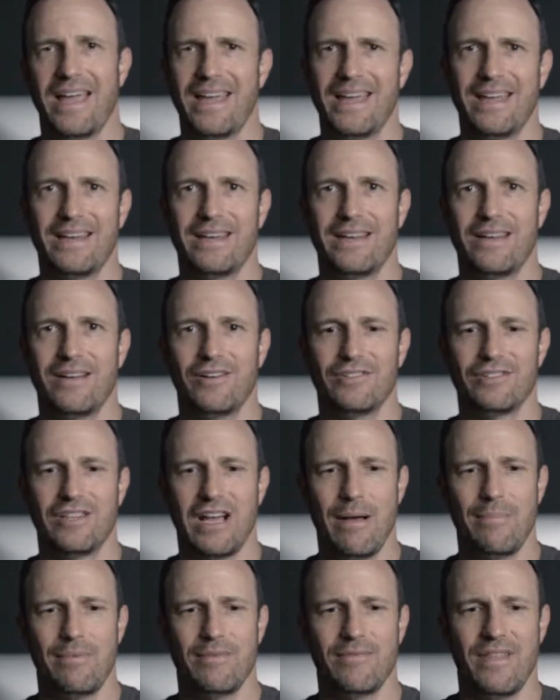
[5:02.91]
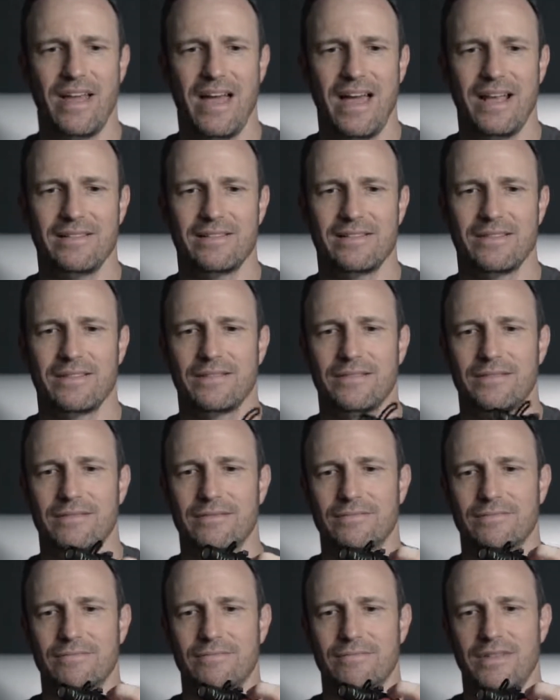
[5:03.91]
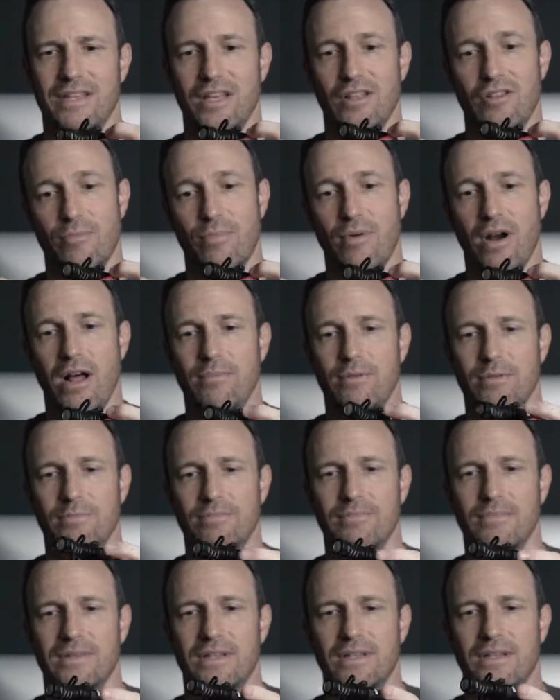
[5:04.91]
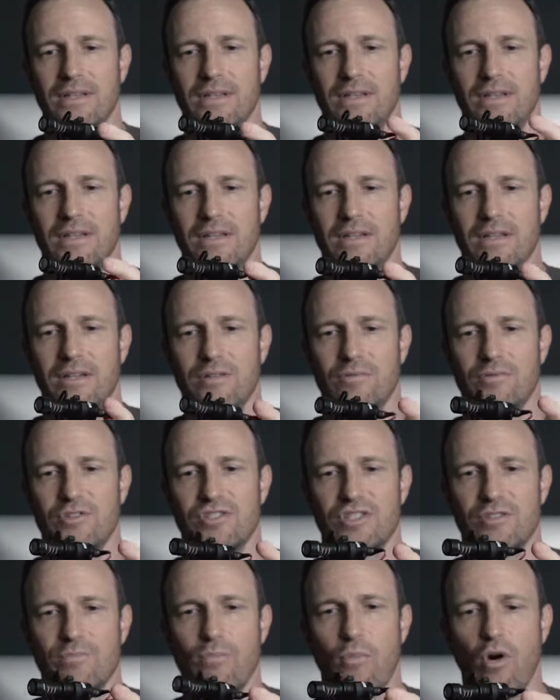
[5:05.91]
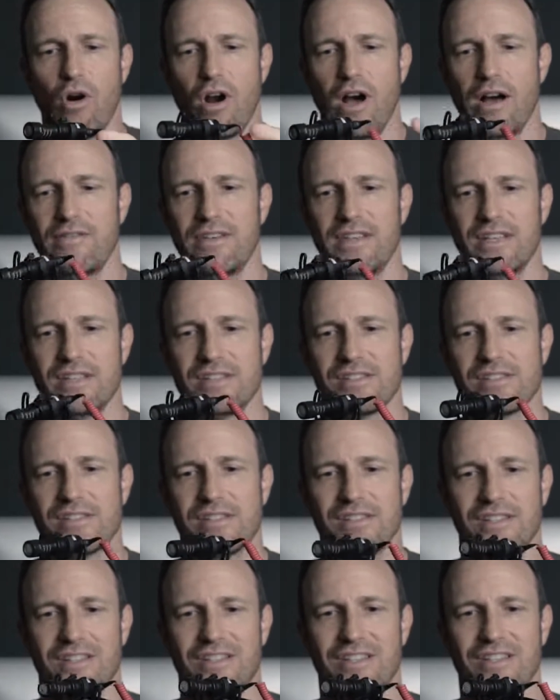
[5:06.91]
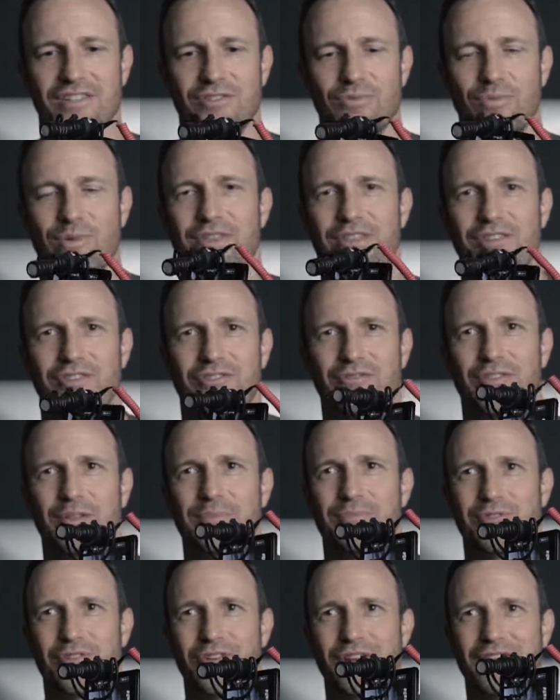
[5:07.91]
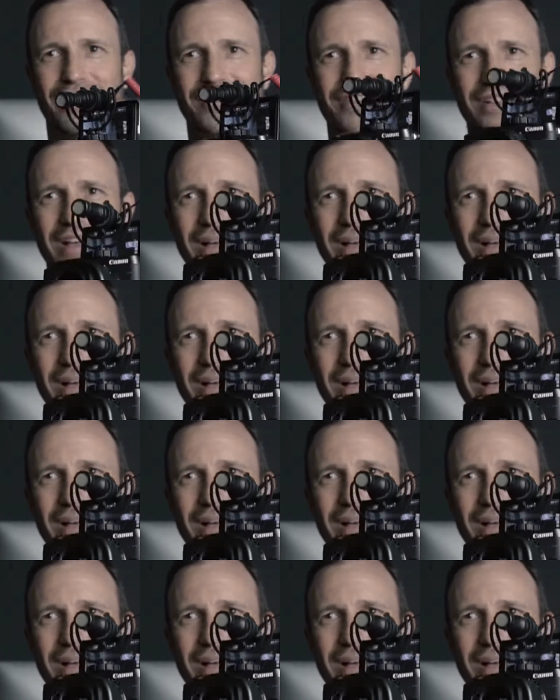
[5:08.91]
And on top of that, the other problem, which is more obvious, is when this flip screen is